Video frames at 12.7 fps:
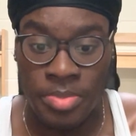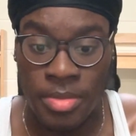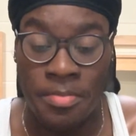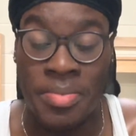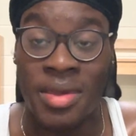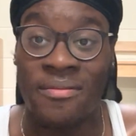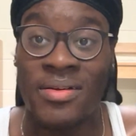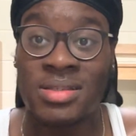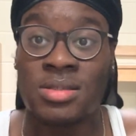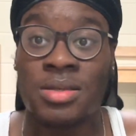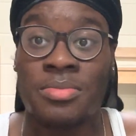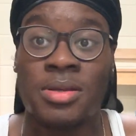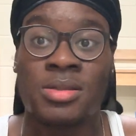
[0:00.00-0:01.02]
big events in
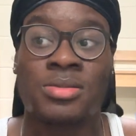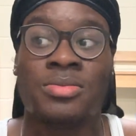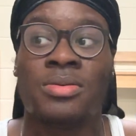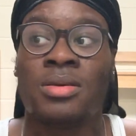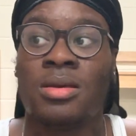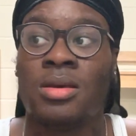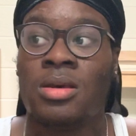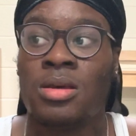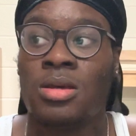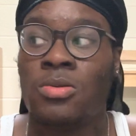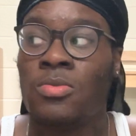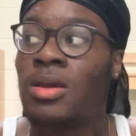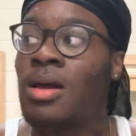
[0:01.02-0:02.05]
human history,
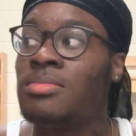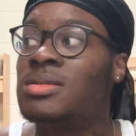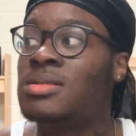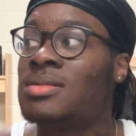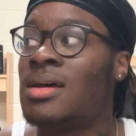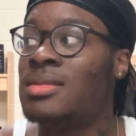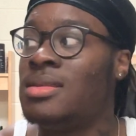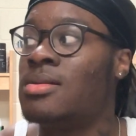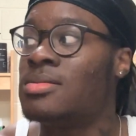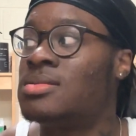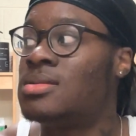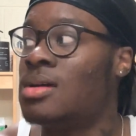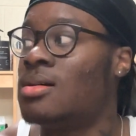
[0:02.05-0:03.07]
we come to an
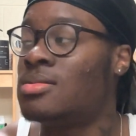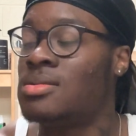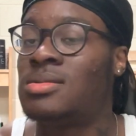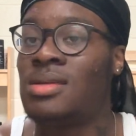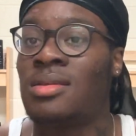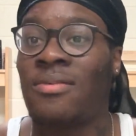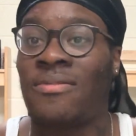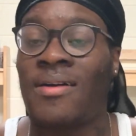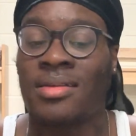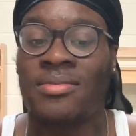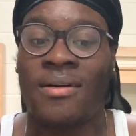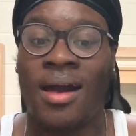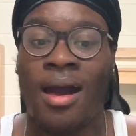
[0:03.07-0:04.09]
ideal to understand the
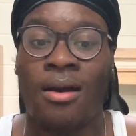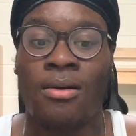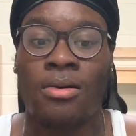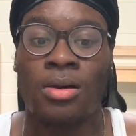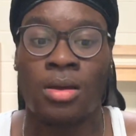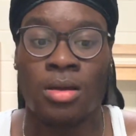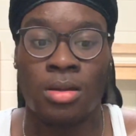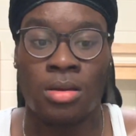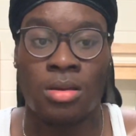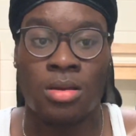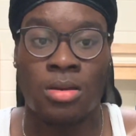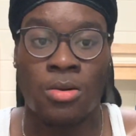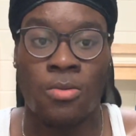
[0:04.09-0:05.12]
fact of how
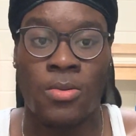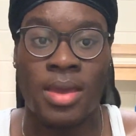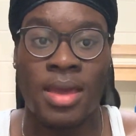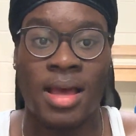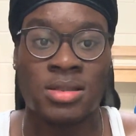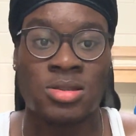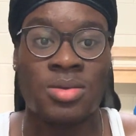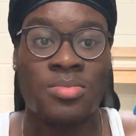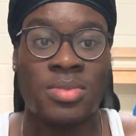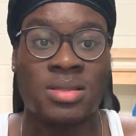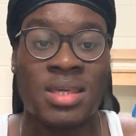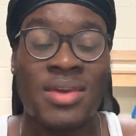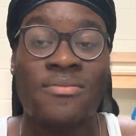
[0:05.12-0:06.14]
we as
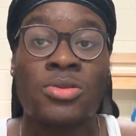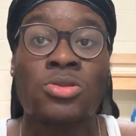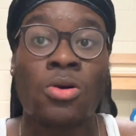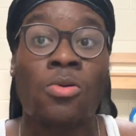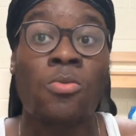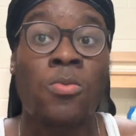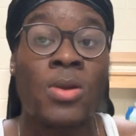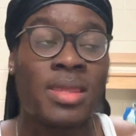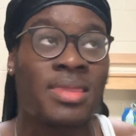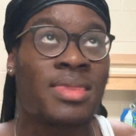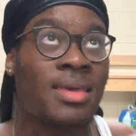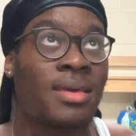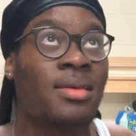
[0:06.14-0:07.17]
humans, even though we
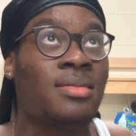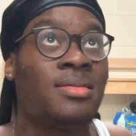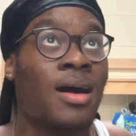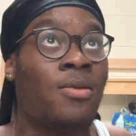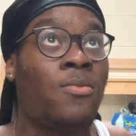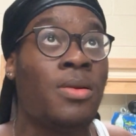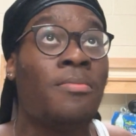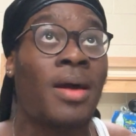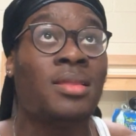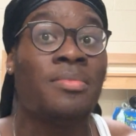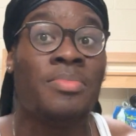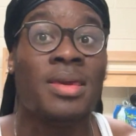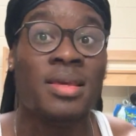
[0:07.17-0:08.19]
think that we might
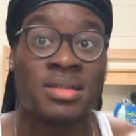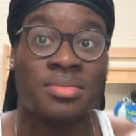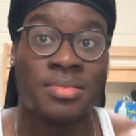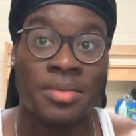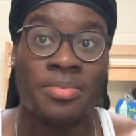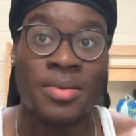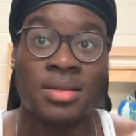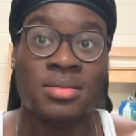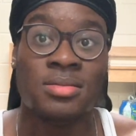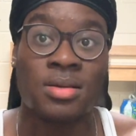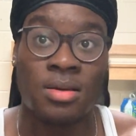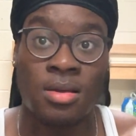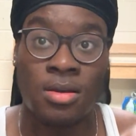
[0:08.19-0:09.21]
not be easily manipulated,
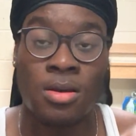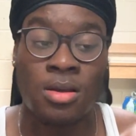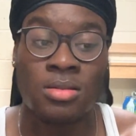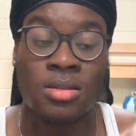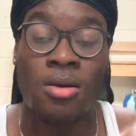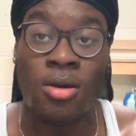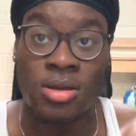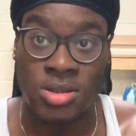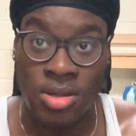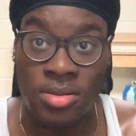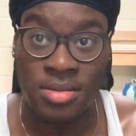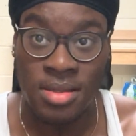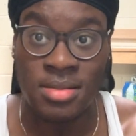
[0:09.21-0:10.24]
there are
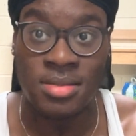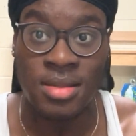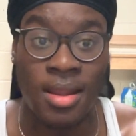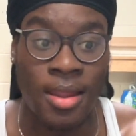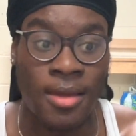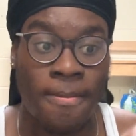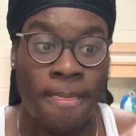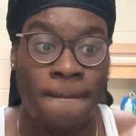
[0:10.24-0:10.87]
certain things that, like,